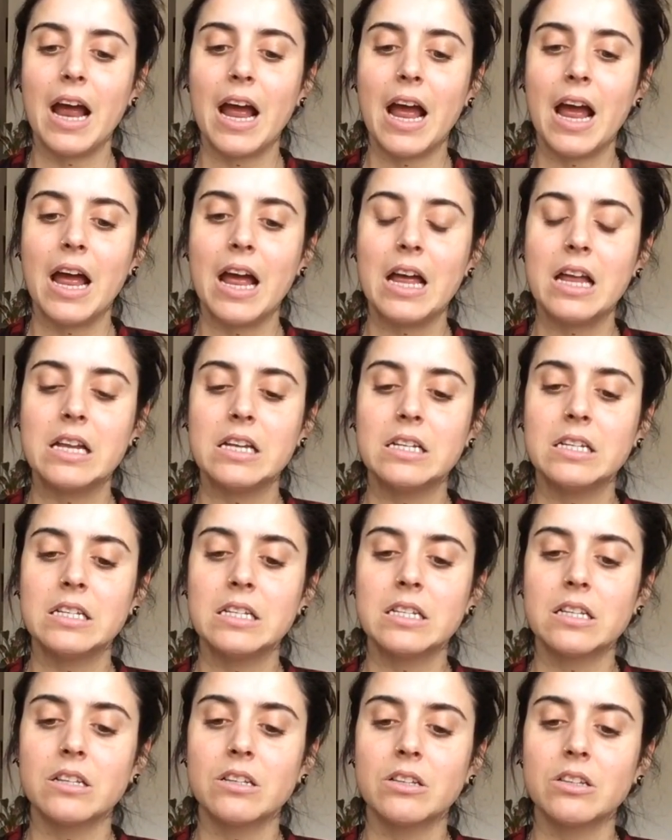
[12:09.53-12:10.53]

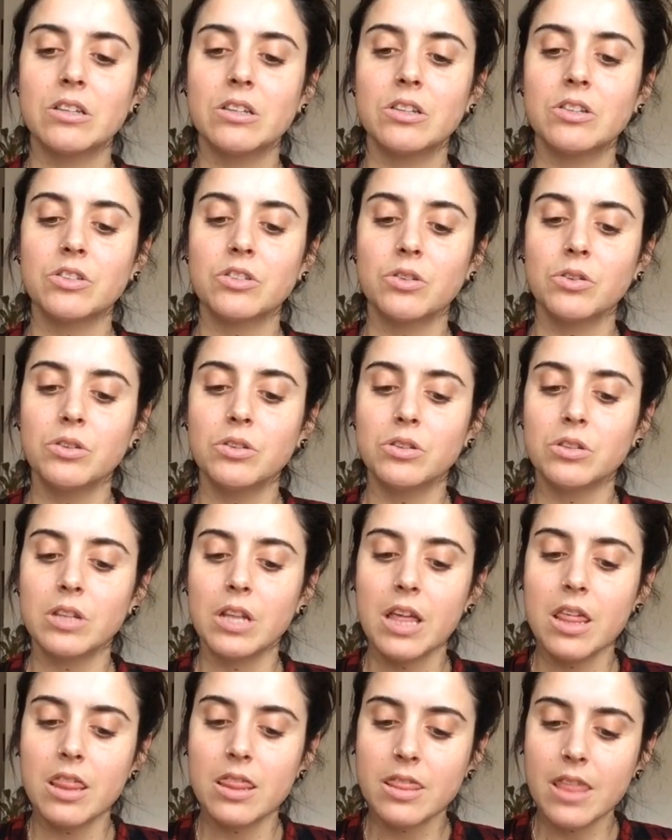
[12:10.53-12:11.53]
And so
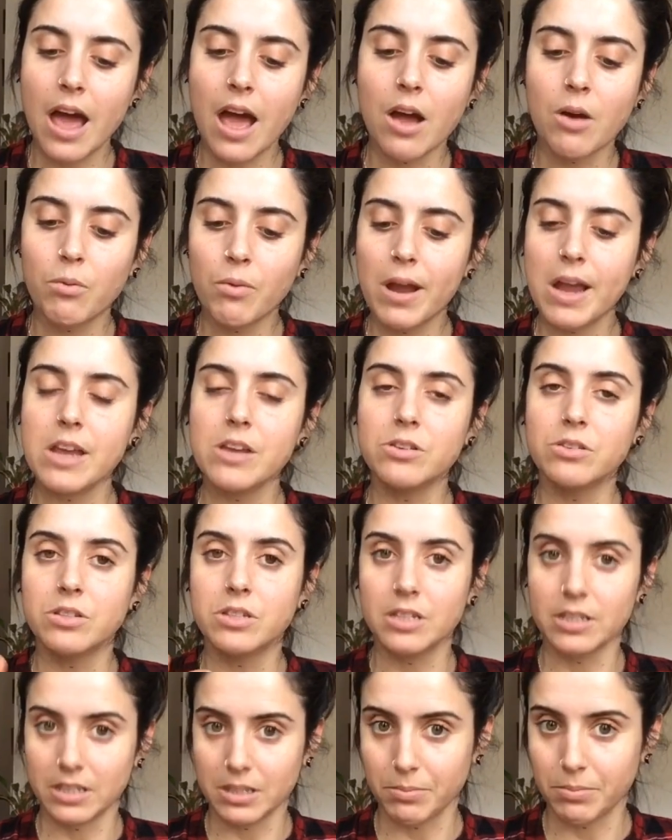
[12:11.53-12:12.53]
in that way, you
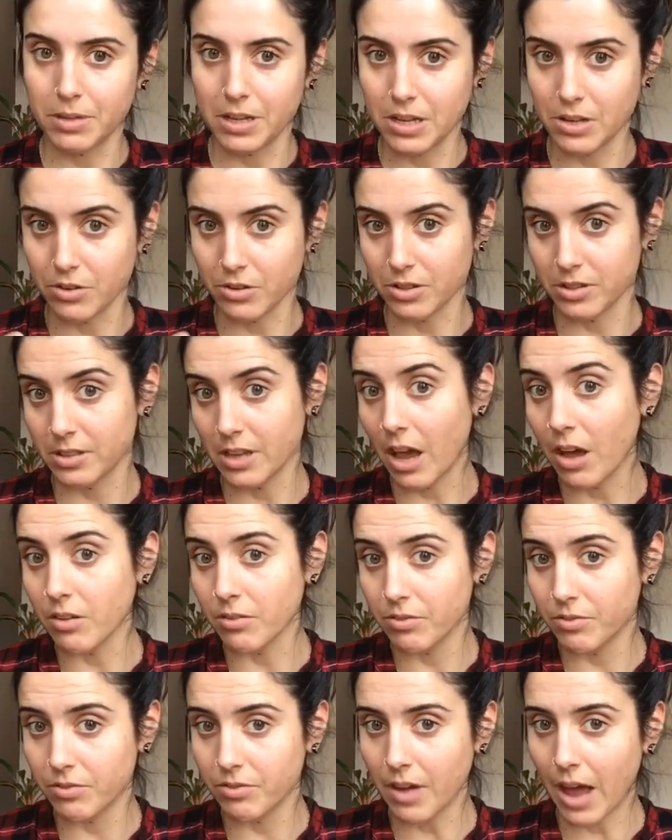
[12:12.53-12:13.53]
discipline
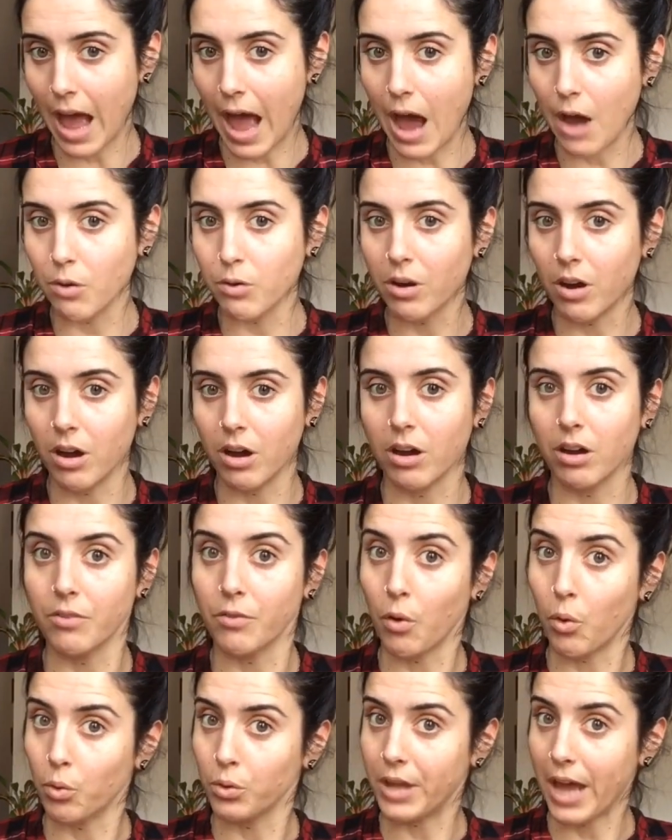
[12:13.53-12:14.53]
yourself out
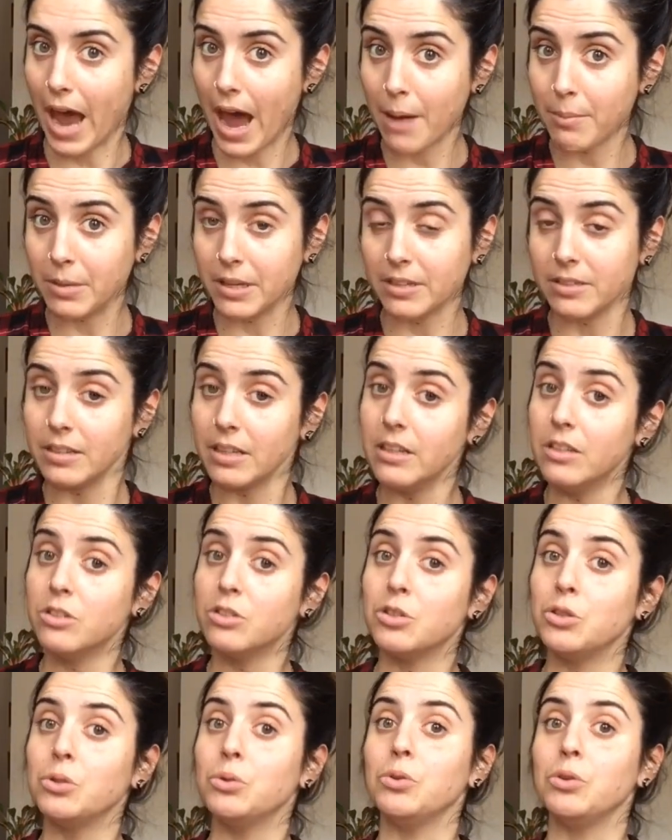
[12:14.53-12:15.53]
of old habits
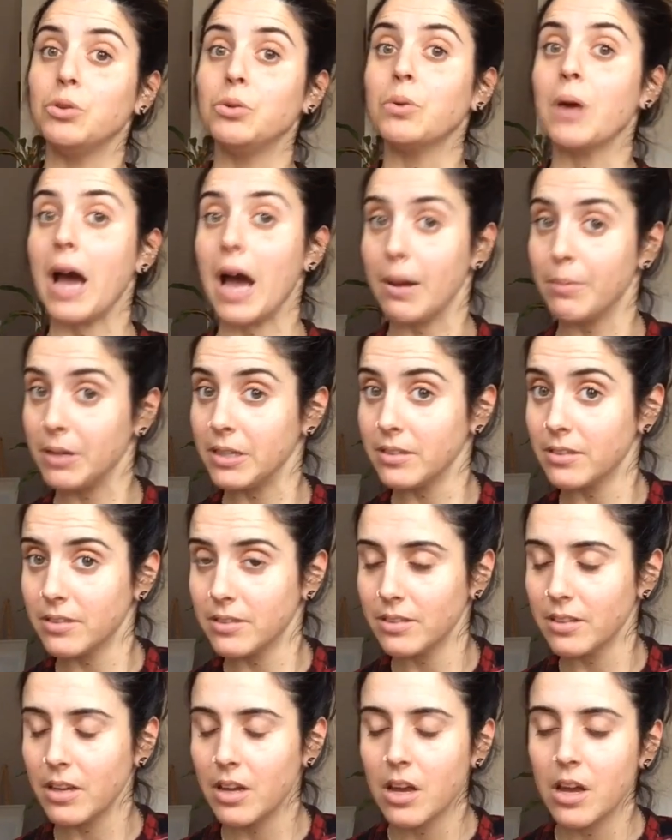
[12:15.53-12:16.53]
into new
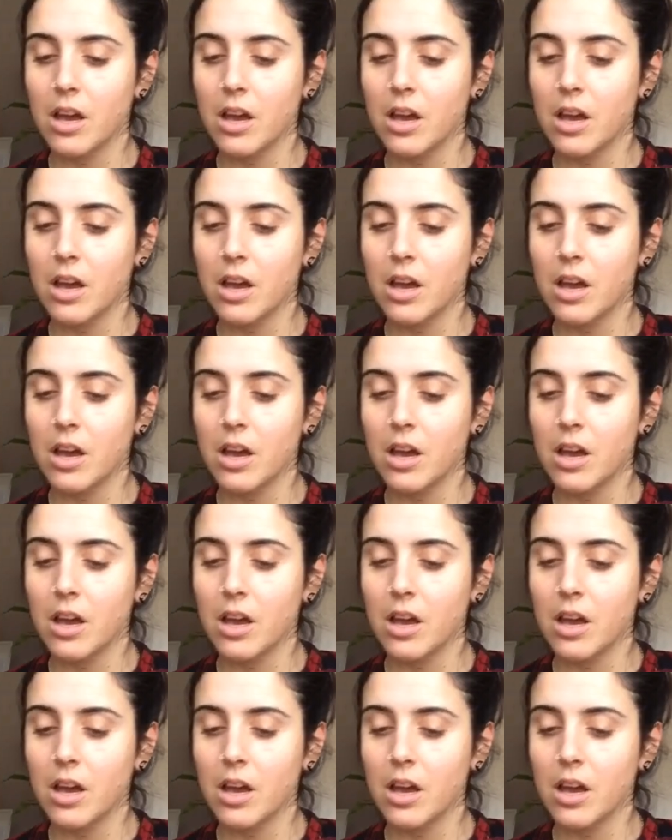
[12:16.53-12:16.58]
habits.